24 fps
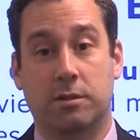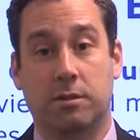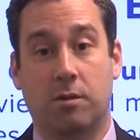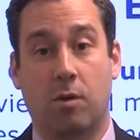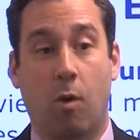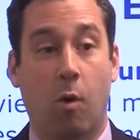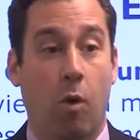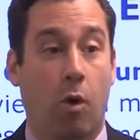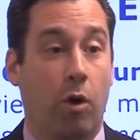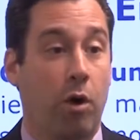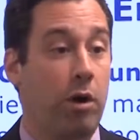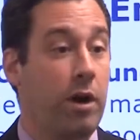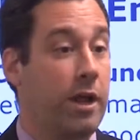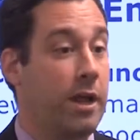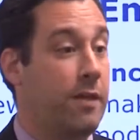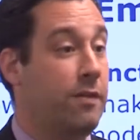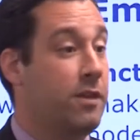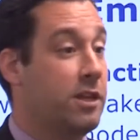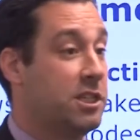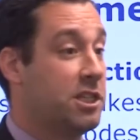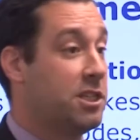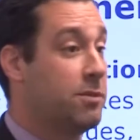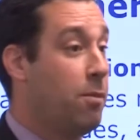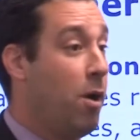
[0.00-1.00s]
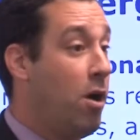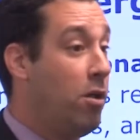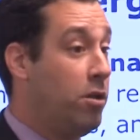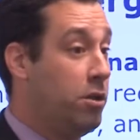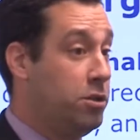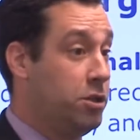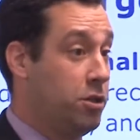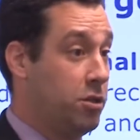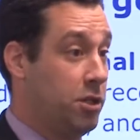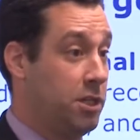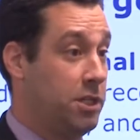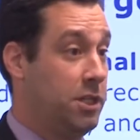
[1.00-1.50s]
Or in the smaller
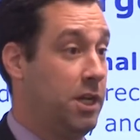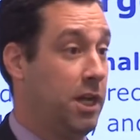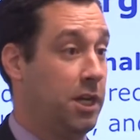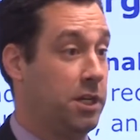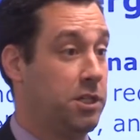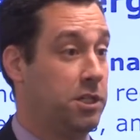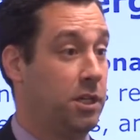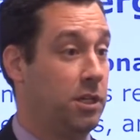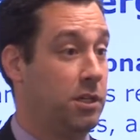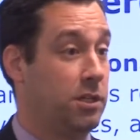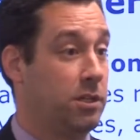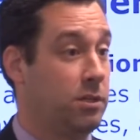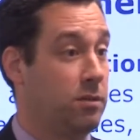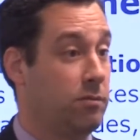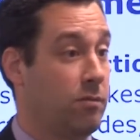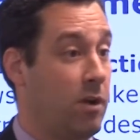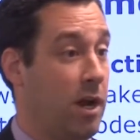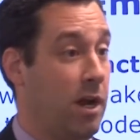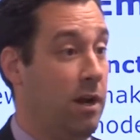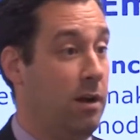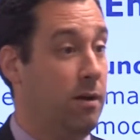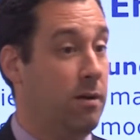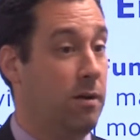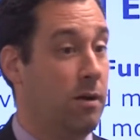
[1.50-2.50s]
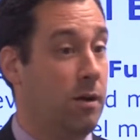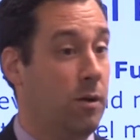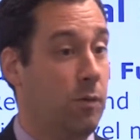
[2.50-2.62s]
jurisdictions, right?